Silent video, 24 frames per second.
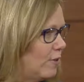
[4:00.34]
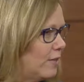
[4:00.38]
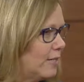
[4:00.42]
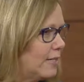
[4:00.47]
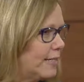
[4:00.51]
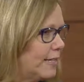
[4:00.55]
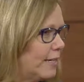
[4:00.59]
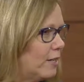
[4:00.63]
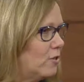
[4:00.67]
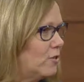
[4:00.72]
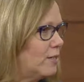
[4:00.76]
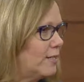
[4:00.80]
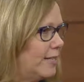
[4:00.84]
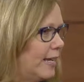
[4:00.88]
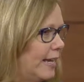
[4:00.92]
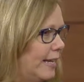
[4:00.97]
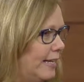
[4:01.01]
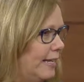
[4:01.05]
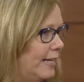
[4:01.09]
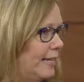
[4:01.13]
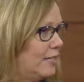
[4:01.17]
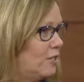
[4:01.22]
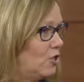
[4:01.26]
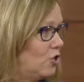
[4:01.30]
skills they
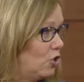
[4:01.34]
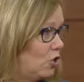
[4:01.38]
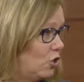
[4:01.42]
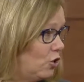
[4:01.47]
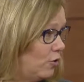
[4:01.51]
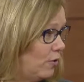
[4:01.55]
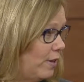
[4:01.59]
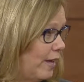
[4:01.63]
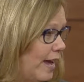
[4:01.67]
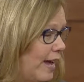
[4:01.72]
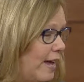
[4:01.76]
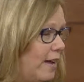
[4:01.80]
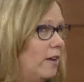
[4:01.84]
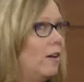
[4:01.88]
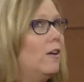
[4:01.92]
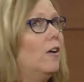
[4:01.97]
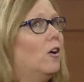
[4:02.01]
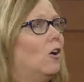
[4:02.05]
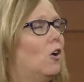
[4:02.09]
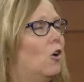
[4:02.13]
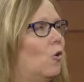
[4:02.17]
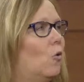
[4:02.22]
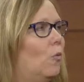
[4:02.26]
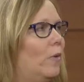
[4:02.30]
need to do that.
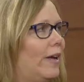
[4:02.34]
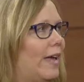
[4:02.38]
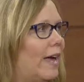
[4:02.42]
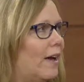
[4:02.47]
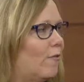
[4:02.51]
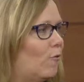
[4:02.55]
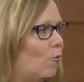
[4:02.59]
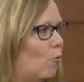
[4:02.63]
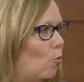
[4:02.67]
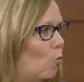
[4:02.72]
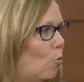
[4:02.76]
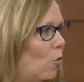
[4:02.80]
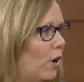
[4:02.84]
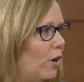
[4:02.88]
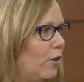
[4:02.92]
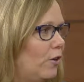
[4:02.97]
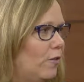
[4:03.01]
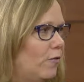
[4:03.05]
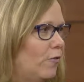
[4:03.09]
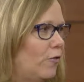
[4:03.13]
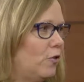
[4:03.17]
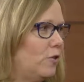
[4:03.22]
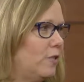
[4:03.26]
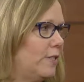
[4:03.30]
We have
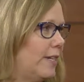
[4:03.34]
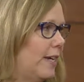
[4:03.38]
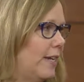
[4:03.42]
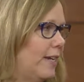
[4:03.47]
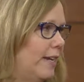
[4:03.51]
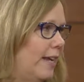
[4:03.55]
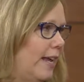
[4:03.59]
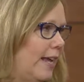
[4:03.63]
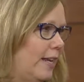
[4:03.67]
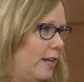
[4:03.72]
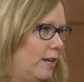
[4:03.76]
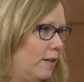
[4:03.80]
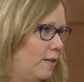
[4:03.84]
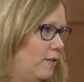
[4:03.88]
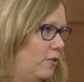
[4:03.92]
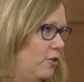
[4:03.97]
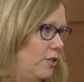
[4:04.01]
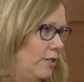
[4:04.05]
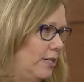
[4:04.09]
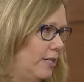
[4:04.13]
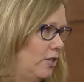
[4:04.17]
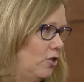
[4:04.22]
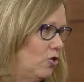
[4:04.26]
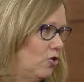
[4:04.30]
wonderful dedicated
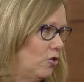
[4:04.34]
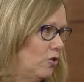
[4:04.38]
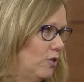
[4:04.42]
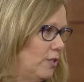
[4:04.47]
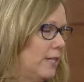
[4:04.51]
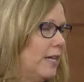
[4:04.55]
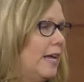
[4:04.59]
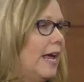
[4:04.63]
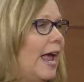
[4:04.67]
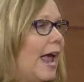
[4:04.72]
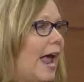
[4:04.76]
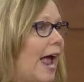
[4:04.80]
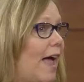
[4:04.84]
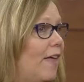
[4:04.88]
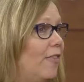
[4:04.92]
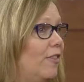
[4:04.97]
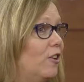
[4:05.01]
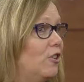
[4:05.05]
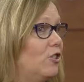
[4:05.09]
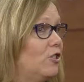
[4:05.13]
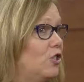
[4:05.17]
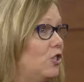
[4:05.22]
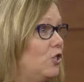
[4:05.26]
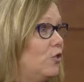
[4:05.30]
teachers and they're
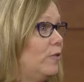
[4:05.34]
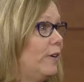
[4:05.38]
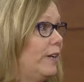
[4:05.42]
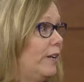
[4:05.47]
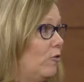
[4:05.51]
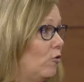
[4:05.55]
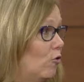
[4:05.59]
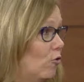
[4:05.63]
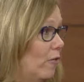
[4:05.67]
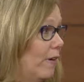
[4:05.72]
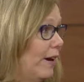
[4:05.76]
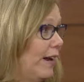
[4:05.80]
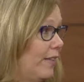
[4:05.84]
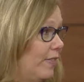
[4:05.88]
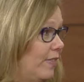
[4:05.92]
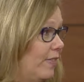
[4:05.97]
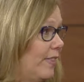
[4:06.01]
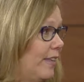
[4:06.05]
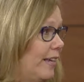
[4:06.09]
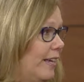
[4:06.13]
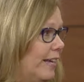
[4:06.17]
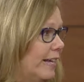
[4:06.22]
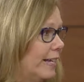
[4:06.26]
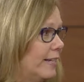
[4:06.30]
doing great
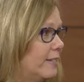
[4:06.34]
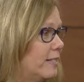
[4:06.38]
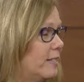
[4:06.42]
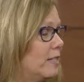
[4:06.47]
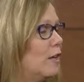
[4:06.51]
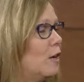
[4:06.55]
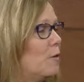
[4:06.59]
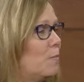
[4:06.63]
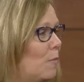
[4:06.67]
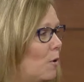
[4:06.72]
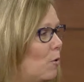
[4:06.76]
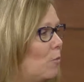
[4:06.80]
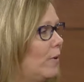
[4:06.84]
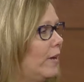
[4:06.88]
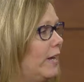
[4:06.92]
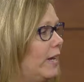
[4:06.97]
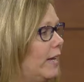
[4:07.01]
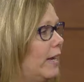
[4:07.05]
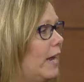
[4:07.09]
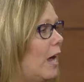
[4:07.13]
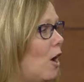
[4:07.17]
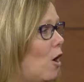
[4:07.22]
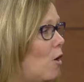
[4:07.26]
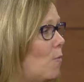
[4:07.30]
things, but we can
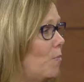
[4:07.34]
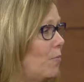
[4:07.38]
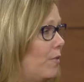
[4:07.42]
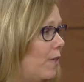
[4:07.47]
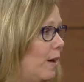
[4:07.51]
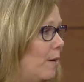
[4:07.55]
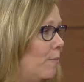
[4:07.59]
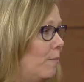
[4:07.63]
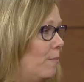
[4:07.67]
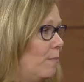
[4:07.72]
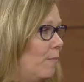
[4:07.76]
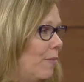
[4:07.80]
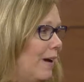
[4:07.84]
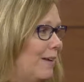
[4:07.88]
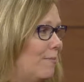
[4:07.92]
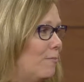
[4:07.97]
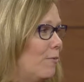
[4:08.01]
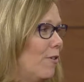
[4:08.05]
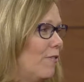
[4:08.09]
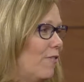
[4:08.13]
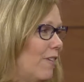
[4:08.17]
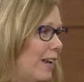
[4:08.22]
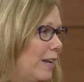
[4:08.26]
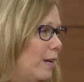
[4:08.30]
help them by
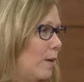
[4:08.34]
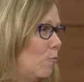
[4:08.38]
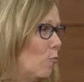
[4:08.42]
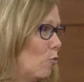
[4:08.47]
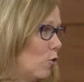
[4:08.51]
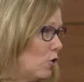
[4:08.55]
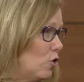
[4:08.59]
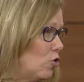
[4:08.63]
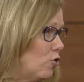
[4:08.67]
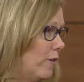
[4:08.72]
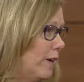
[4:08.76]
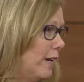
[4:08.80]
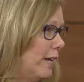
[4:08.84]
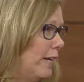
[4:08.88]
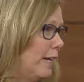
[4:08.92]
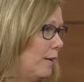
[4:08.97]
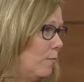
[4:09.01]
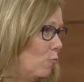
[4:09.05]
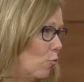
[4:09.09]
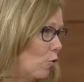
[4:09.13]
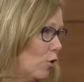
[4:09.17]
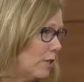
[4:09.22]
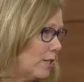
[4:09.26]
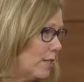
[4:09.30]
providing more training,
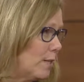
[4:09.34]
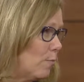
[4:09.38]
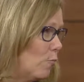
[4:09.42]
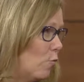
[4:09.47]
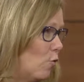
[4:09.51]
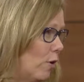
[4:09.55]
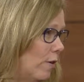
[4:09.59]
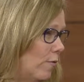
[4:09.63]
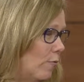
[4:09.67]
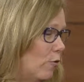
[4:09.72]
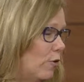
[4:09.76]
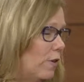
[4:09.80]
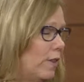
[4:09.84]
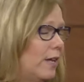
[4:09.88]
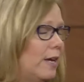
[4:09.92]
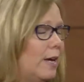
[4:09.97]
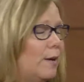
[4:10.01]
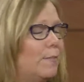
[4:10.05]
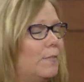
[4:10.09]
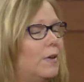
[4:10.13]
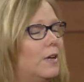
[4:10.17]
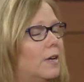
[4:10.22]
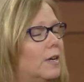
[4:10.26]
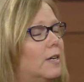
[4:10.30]
more support for them.
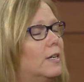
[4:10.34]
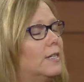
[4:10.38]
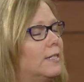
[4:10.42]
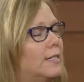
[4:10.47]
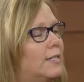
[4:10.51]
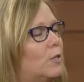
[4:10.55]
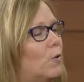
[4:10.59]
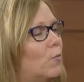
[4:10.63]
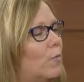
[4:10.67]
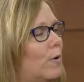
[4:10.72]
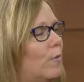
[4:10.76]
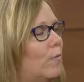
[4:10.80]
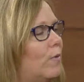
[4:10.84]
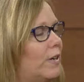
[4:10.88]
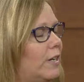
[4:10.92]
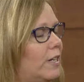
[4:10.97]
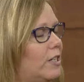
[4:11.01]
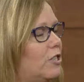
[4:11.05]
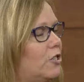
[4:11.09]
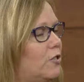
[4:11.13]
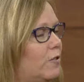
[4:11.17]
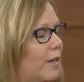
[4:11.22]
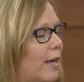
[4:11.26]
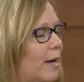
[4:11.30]
So we want to
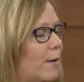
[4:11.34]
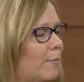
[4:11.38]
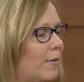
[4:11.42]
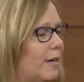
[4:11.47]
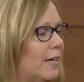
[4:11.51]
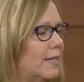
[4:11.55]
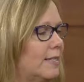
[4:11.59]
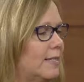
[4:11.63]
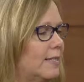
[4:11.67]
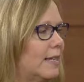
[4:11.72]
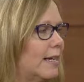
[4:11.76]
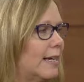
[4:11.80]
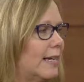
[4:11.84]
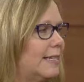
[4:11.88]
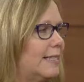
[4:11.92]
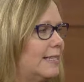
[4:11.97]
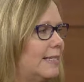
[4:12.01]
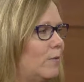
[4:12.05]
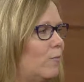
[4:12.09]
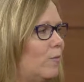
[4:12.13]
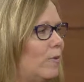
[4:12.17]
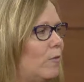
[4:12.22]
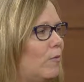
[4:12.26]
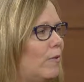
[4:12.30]
do that because like I
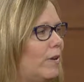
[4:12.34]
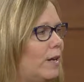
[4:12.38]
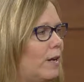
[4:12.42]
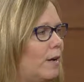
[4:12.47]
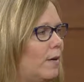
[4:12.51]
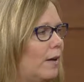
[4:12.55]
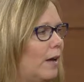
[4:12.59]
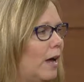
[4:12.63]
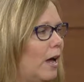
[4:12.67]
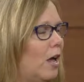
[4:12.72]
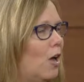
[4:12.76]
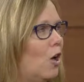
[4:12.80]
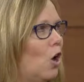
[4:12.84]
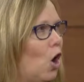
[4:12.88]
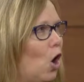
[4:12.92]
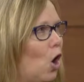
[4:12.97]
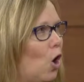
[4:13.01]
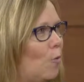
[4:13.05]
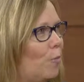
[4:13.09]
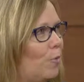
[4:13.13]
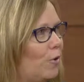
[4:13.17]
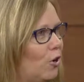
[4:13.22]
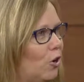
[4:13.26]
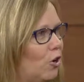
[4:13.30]
said, we want to
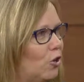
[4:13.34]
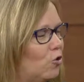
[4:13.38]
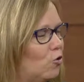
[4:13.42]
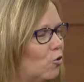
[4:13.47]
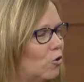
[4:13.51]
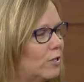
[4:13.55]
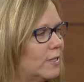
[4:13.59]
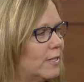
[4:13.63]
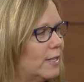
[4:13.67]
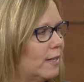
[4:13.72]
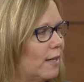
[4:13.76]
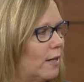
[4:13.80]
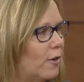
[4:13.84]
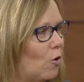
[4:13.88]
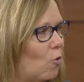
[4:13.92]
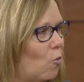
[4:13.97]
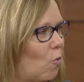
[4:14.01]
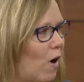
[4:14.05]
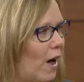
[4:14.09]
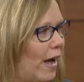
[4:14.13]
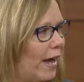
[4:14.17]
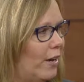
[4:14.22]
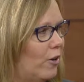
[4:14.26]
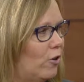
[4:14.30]
open our doors a little
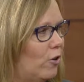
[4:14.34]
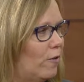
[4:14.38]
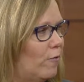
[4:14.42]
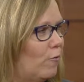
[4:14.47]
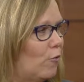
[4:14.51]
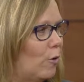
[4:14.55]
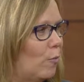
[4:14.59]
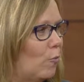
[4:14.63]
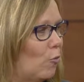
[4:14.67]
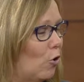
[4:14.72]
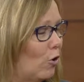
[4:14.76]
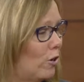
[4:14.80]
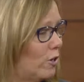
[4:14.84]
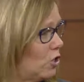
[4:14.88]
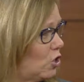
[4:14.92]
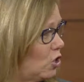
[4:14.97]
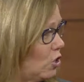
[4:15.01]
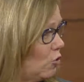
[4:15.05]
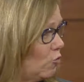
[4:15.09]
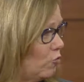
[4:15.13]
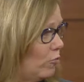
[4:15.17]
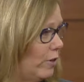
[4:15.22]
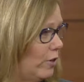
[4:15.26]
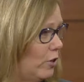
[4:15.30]
wider for more
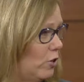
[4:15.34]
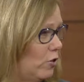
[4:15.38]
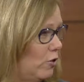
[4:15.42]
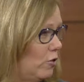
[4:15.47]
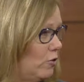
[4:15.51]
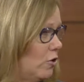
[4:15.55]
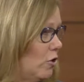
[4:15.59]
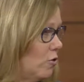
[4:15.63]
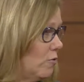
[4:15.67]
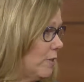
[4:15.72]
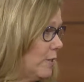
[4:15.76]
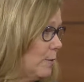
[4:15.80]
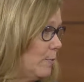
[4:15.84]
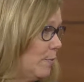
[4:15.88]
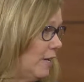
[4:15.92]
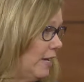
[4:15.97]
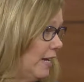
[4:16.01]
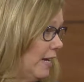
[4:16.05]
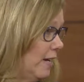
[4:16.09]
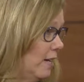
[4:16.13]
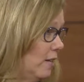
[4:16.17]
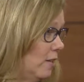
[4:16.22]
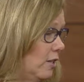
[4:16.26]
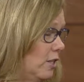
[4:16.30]
children who don't speak
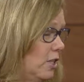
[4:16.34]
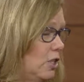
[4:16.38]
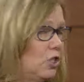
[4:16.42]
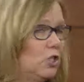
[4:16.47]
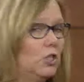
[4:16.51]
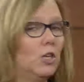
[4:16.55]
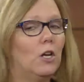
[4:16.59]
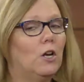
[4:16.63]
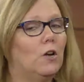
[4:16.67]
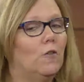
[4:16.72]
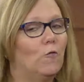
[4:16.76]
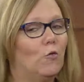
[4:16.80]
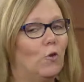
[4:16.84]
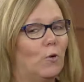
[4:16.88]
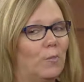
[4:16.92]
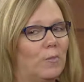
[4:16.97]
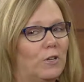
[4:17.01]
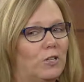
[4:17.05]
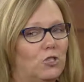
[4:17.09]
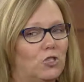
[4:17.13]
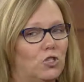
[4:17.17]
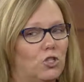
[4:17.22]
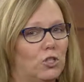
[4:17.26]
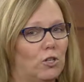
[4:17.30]
English, for
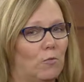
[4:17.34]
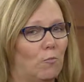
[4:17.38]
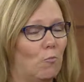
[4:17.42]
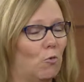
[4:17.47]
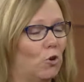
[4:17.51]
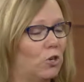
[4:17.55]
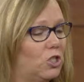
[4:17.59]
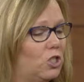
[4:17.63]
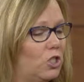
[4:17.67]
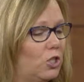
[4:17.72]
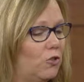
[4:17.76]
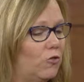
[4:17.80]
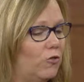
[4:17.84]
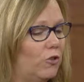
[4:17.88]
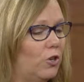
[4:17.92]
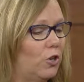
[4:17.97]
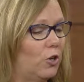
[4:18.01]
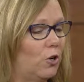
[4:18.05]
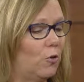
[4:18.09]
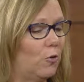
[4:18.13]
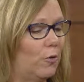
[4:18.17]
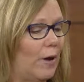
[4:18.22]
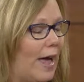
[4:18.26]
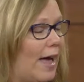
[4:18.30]
more children
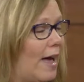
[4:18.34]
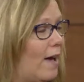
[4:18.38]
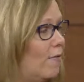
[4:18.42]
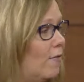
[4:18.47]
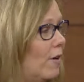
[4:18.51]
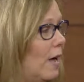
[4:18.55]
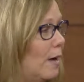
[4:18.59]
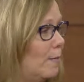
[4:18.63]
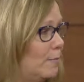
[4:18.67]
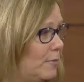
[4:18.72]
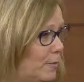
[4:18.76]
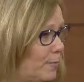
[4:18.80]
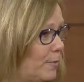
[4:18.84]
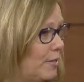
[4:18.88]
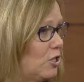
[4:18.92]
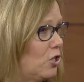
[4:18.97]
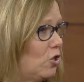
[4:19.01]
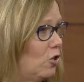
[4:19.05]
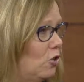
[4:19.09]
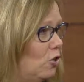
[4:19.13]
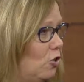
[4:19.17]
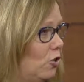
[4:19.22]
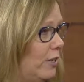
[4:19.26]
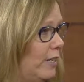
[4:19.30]
who have um, special
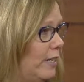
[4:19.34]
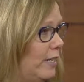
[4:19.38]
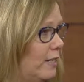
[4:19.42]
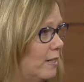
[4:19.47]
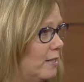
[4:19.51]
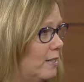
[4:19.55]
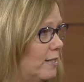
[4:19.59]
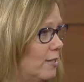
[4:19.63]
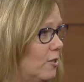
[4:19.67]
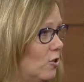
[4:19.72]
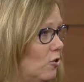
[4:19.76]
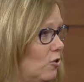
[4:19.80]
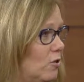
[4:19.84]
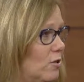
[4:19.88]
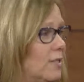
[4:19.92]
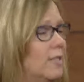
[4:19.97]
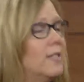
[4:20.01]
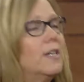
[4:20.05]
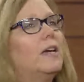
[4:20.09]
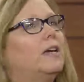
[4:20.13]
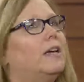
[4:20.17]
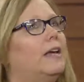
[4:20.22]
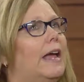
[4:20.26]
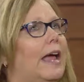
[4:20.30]
learning concerns.
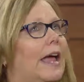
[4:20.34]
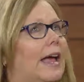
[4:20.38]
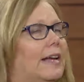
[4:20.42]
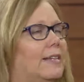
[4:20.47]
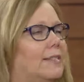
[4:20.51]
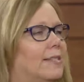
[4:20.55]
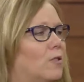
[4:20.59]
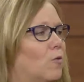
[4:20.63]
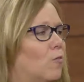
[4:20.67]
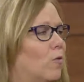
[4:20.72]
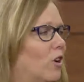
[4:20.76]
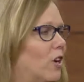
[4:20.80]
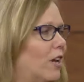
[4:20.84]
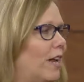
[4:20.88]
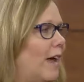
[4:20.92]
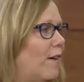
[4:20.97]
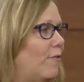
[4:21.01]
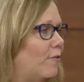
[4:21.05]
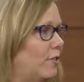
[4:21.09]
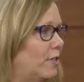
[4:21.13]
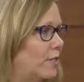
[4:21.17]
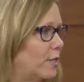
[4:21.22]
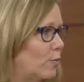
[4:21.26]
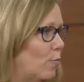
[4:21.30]
And so we're going to have
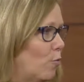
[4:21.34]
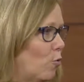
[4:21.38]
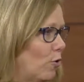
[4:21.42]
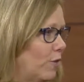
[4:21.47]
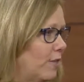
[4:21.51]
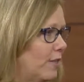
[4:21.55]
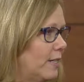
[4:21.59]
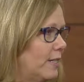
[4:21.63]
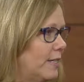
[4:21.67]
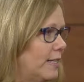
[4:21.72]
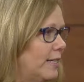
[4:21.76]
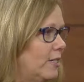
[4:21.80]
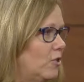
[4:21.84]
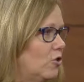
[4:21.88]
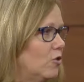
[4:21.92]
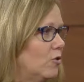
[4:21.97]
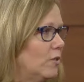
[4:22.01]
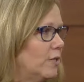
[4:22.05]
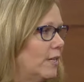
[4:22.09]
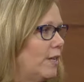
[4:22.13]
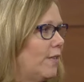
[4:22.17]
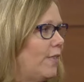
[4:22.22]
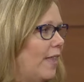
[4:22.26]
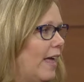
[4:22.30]
to support the teachers
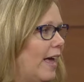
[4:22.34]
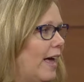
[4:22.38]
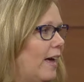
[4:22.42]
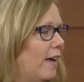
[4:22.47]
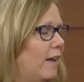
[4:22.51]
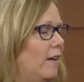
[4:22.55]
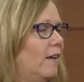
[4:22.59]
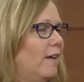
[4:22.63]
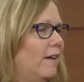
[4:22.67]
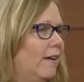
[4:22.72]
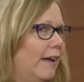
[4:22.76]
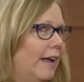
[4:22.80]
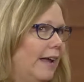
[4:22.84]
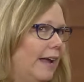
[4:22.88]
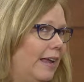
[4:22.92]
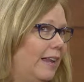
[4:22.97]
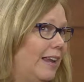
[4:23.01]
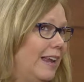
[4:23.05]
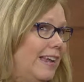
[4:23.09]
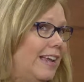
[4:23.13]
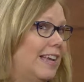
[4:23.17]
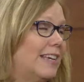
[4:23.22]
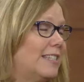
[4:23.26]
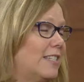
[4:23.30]
in that. And I
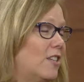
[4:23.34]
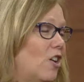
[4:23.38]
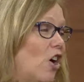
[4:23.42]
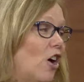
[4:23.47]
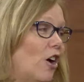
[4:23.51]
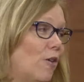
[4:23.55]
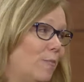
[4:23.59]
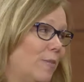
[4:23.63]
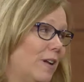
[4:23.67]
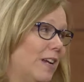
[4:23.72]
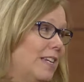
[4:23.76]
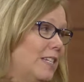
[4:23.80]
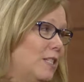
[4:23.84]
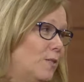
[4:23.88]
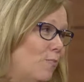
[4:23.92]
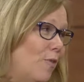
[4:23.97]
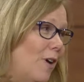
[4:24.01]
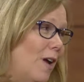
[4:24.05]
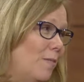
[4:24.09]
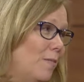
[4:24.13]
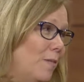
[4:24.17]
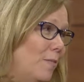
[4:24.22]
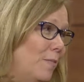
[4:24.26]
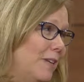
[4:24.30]
guess our biggest
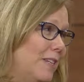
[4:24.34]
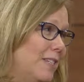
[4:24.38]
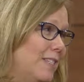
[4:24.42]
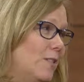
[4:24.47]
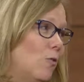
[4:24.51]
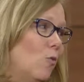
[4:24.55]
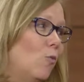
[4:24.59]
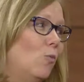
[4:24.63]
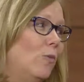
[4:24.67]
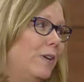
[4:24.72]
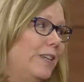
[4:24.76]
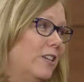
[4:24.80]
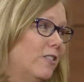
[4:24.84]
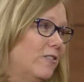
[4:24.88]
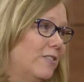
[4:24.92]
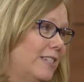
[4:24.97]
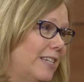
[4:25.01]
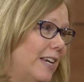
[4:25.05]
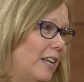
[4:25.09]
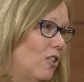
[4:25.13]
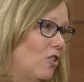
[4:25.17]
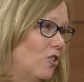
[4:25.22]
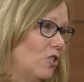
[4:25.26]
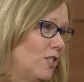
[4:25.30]
problem is we don't
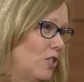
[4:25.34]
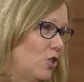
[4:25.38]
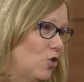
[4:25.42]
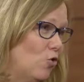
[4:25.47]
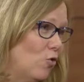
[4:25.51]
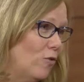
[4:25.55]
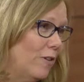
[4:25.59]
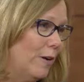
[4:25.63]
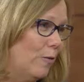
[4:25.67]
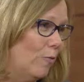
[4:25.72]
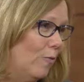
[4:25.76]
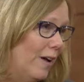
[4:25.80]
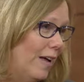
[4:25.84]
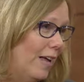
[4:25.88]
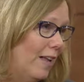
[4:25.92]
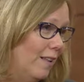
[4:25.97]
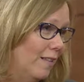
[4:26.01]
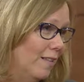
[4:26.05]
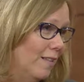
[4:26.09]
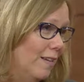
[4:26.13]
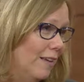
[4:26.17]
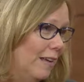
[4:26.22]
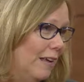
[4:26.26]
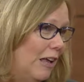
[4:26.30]
tell our story well.
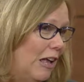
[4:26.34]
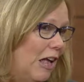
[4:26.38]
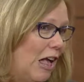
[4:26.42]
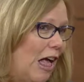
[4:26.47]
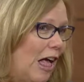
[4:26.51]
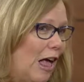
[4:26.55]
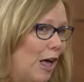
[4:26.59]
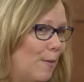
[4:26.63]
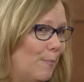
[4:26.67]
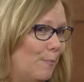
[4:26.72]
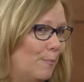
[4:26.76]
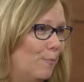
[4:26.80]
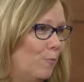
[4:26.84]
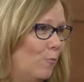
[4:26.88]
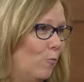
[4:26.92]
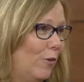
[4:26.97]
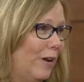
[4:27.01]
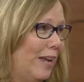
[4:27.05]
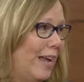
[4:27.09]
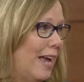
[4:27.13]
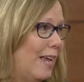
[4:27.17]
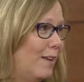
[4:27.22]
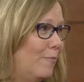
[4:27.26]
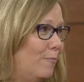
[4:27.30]
Mm -hmm. um, we
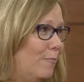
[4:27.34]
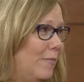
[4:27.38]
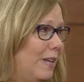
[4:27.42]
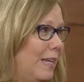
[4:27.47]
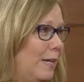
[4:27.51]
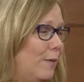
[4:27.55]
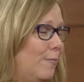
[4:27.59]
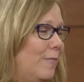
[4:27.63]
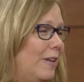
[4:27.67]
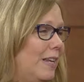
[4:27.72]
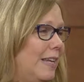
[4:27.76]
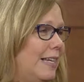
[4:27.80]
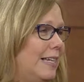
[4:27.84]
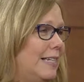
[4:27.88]
had many, many